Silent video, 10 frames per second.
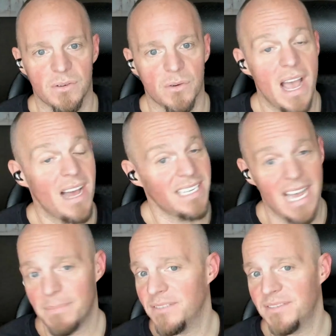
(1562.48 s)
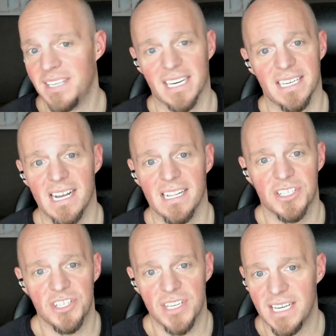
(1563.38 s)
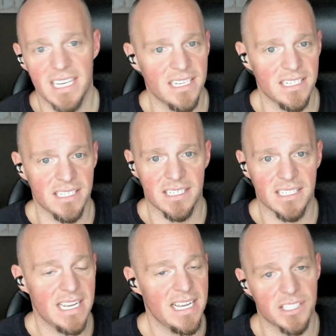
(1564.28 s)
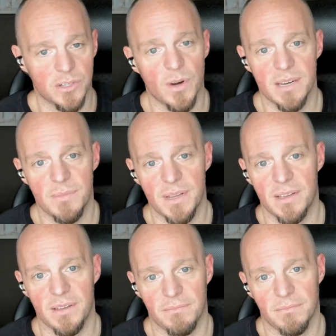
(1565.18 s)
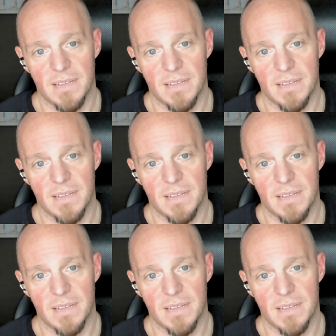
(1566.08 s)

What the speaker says: adaptive technology is going to be,